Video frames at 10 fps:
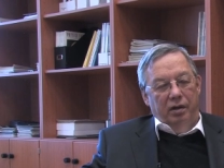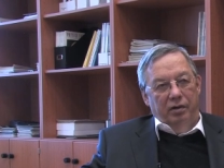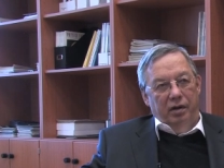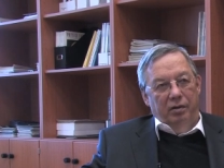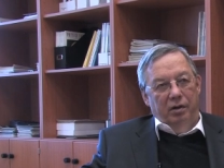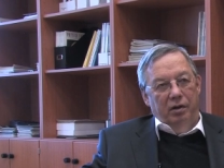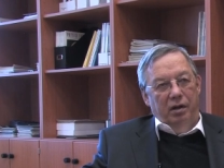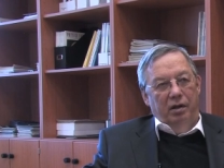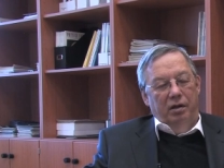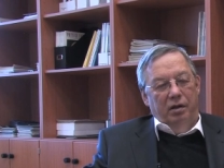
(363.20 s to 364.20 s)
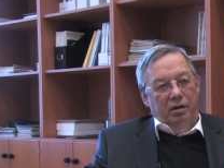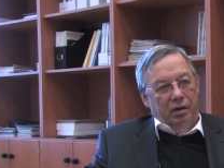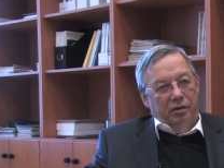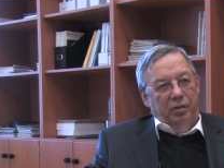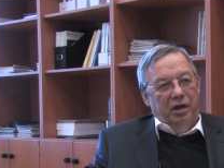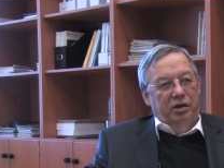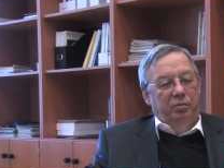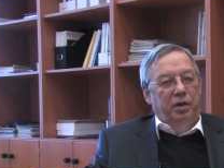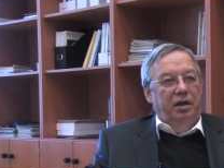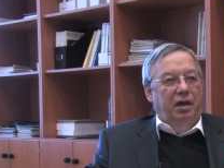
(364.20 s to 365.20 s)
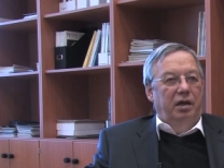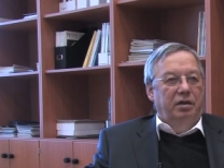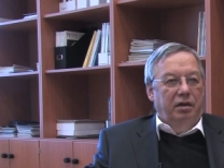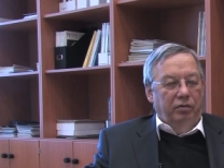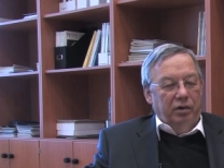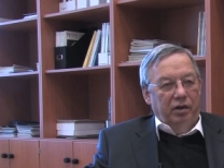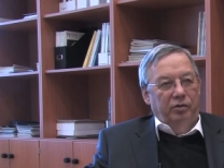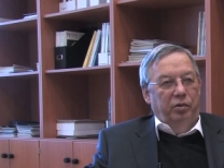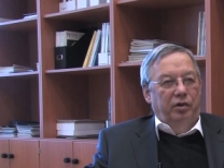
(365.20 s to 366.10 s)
and as much application what is